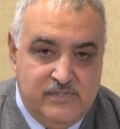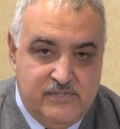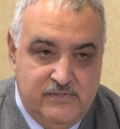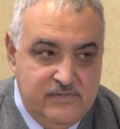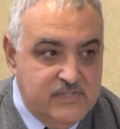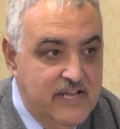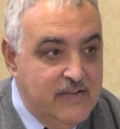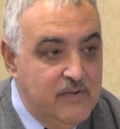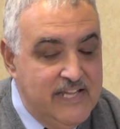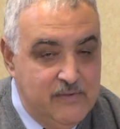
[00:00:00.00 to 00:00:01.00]
students take,
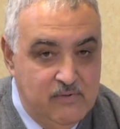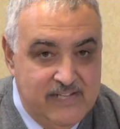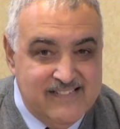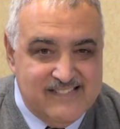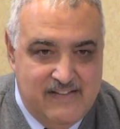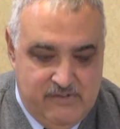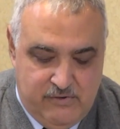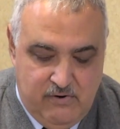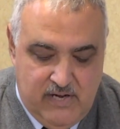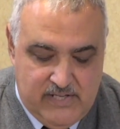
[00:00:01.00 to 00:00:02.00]
equaling 7
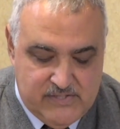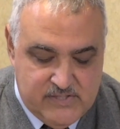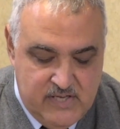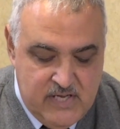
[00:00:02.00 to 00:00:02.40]
credits.